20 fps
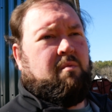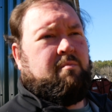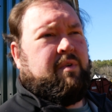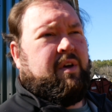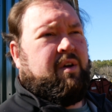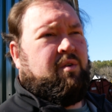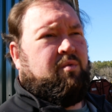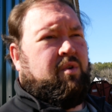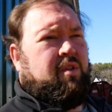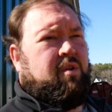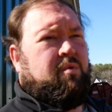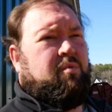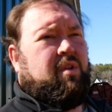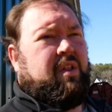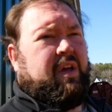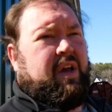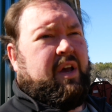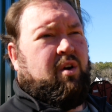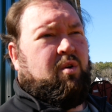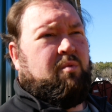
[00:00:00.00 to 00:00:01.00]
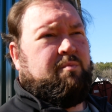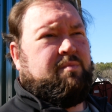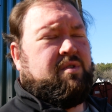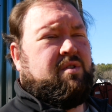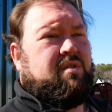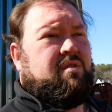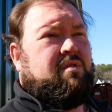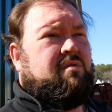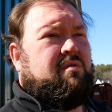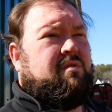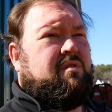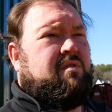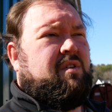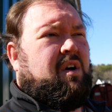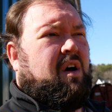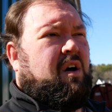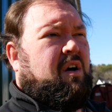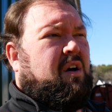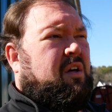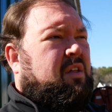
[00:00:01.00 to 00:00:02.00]
It really helps
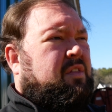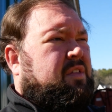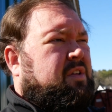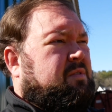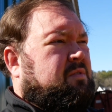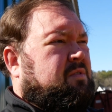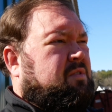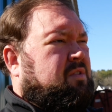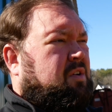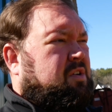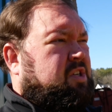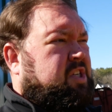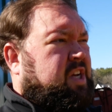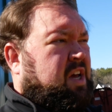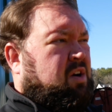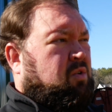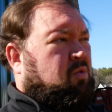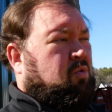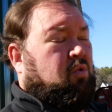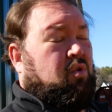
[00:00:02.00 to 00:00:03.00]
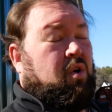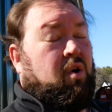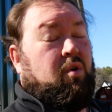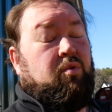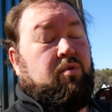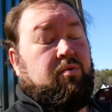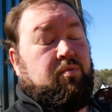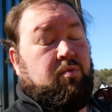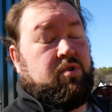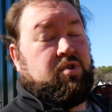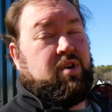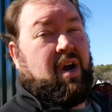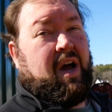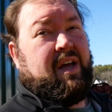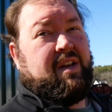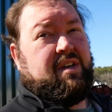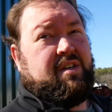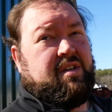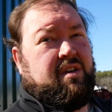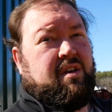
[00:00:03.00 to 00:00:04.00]
the channel growth. We're
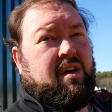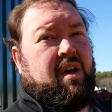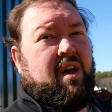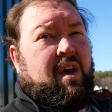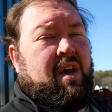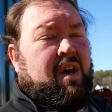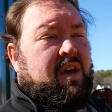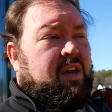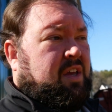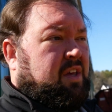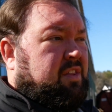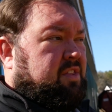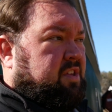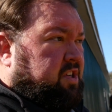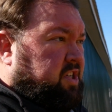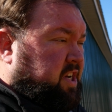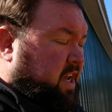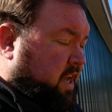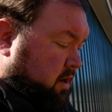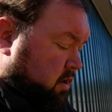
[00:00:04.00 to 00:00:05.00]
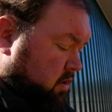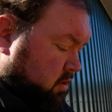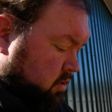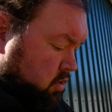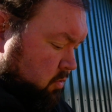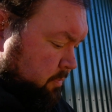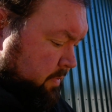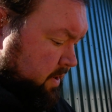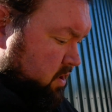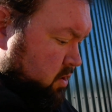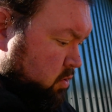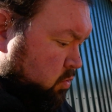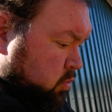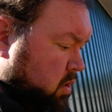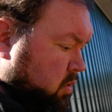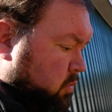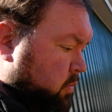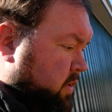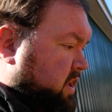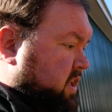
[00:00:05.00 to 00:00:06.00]
trying to get the channel a little bit to
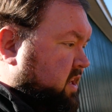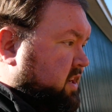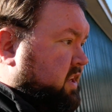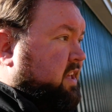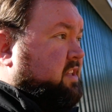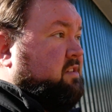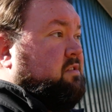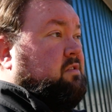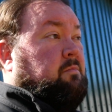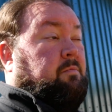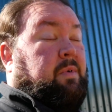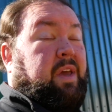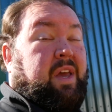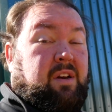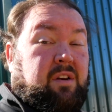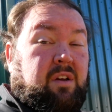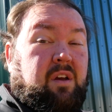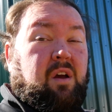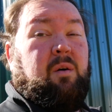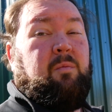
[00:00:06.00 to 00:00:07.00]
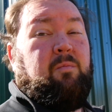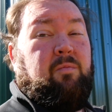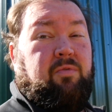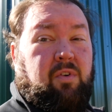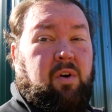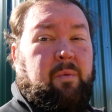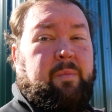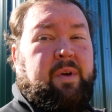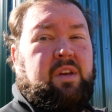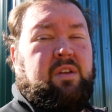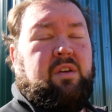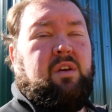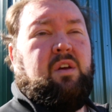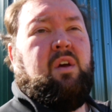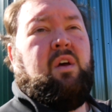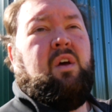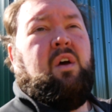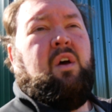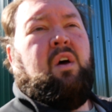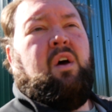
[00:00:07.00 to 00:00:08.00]
where we can get some income from it,
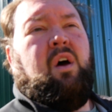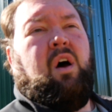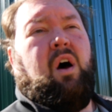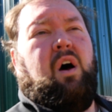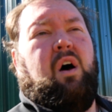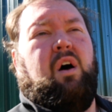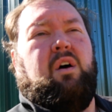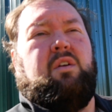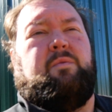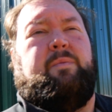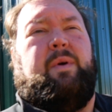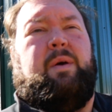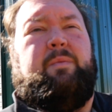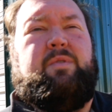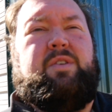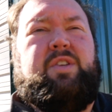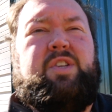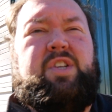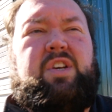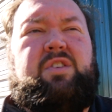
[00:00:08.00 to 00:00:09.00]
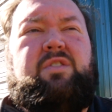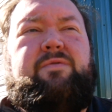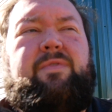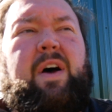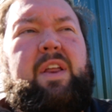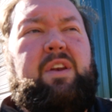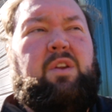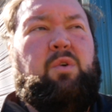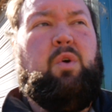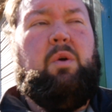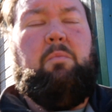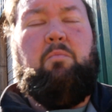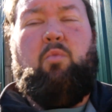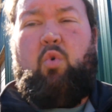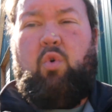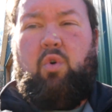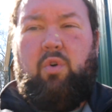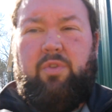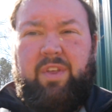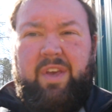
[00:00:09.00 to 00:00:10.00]
to be able to justify doing
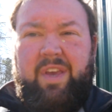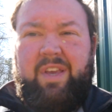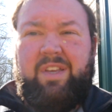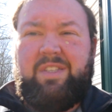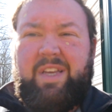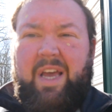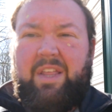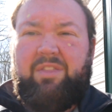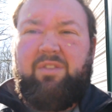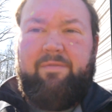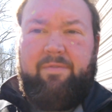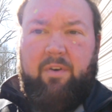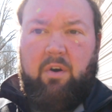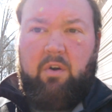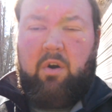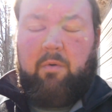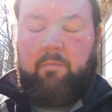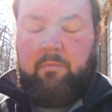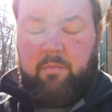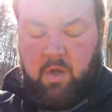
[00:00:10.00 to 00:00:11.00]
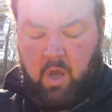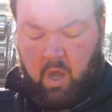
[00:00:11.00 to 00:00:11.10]
more things at the farm.